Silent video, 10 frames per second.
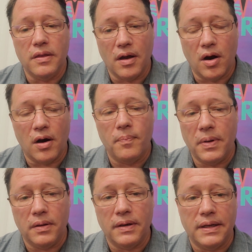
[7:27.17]
our
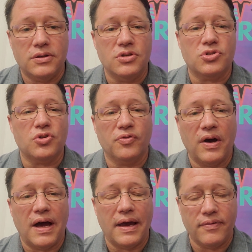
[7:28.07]
ability to
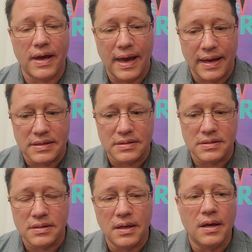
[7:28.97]
survive
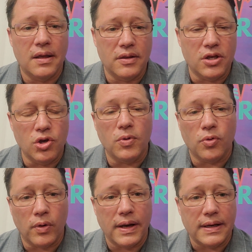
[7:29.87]
as the human
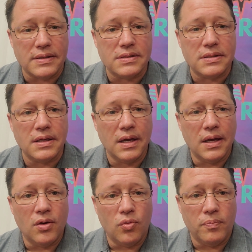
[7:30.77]
race
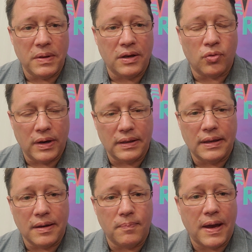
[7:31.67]
would be
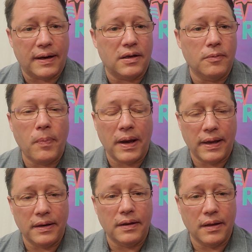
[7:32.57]
greatly impacted by
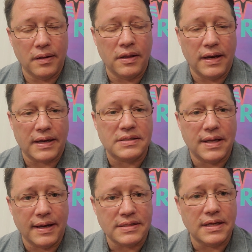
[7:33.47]
the next
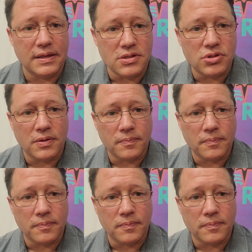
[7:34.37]
ice age.